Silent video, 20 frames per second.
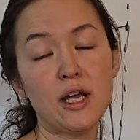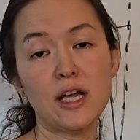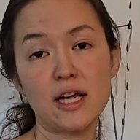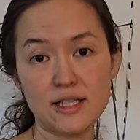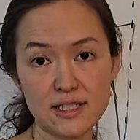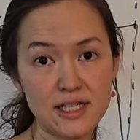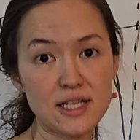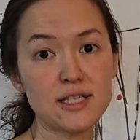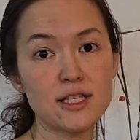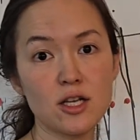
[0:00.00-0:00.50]

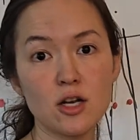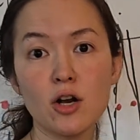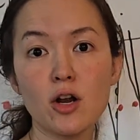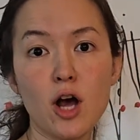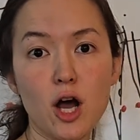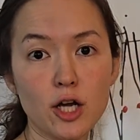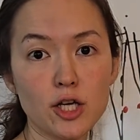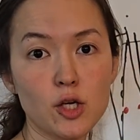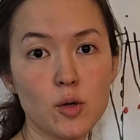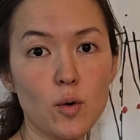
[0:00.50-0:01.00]
It's easy to
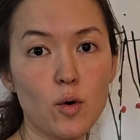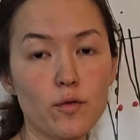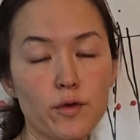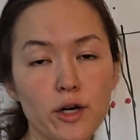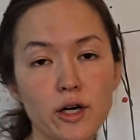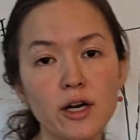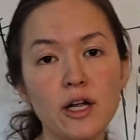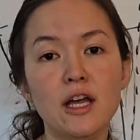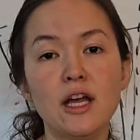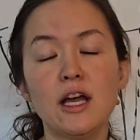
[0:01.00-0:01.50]
knock you
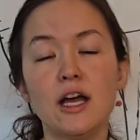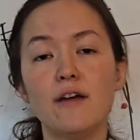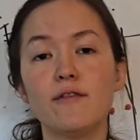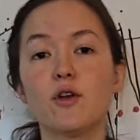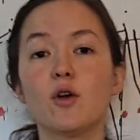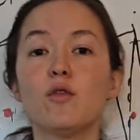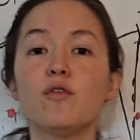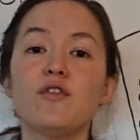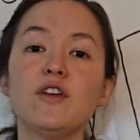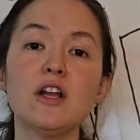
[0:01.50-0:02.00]
over. If
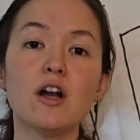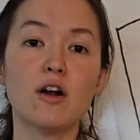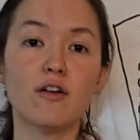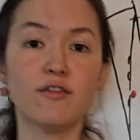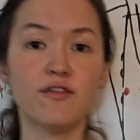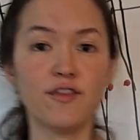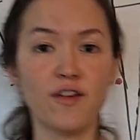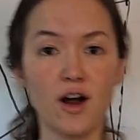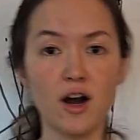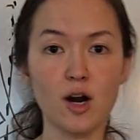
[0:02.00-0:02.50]
your feet are
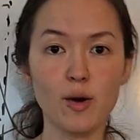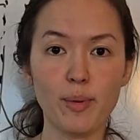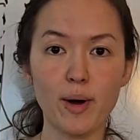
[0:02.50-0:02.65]
far